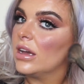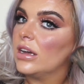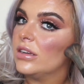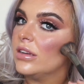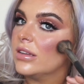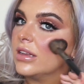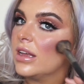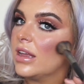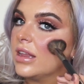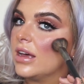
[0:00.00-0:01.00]
I'd use it
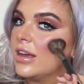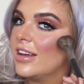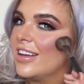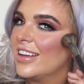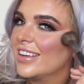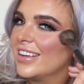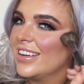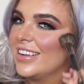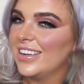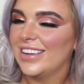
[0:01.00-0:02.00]
like
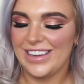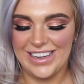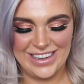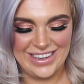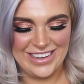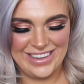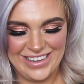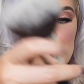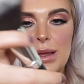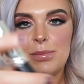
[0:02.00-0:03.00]
that.
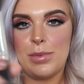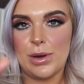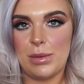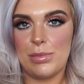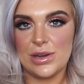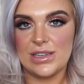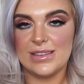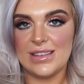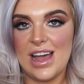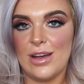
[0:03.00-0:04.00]
The big body
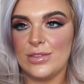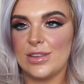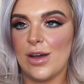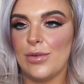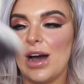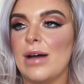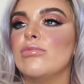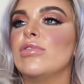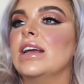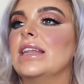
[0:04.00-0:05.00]
brushes now, so
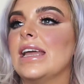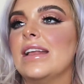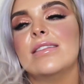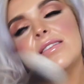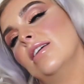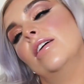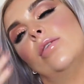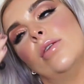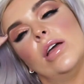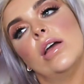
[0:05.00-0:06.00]
I'm really
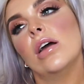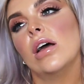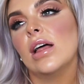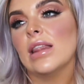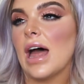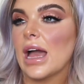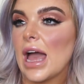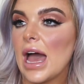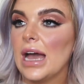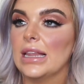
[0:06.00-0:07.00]
into like
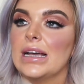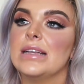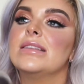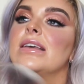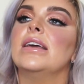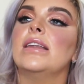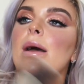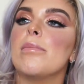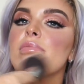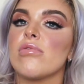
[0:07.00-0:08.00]
highlighting
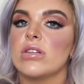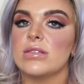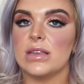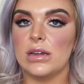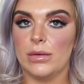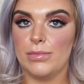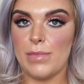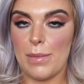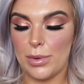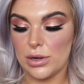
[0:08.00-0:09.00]
and bronzing up
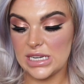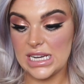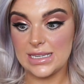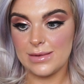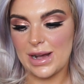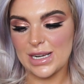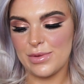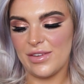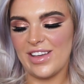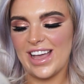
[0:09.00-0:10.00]
my body to match
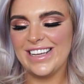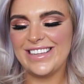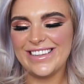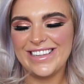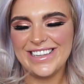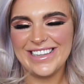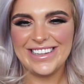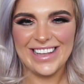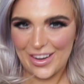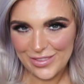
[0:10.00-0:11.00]
my face.
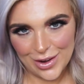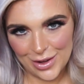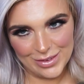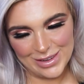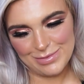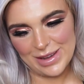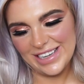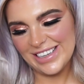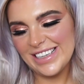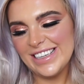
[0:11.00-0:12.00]
Have not always been.